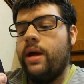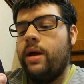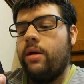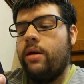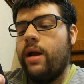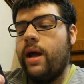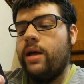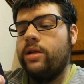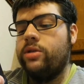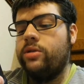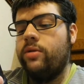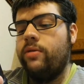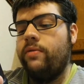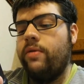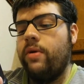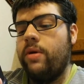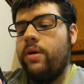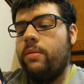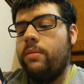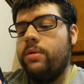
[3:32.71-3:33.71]
International
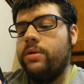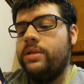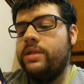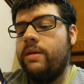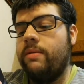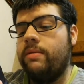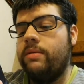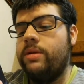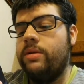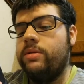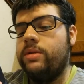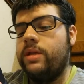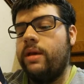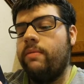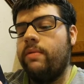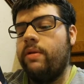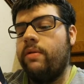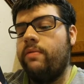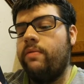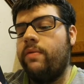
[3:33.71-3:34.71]
phone number 727